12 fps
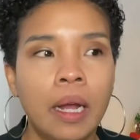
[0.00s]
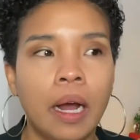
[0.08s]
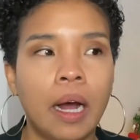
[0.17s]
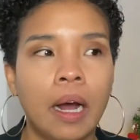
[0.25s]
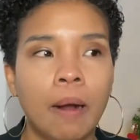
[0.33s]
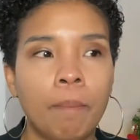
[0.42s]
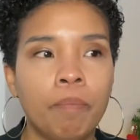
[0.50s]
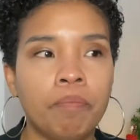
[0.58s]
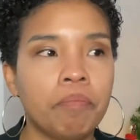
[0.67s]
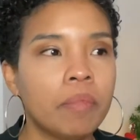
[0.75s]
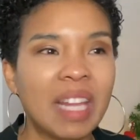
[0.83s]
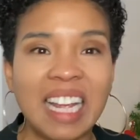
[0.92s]

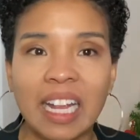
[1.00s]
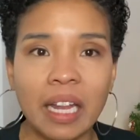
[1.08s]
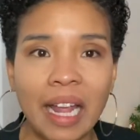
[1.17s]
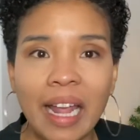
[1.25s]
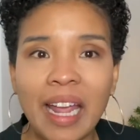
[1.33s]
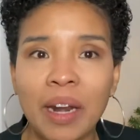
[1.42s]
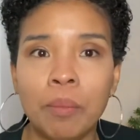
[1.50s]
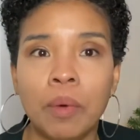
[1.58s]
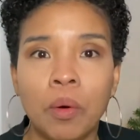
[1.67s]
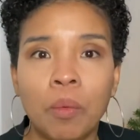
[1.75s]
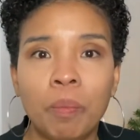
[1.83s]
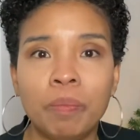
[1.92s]

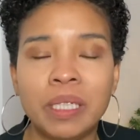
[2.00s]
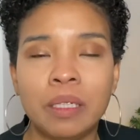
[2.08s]
animal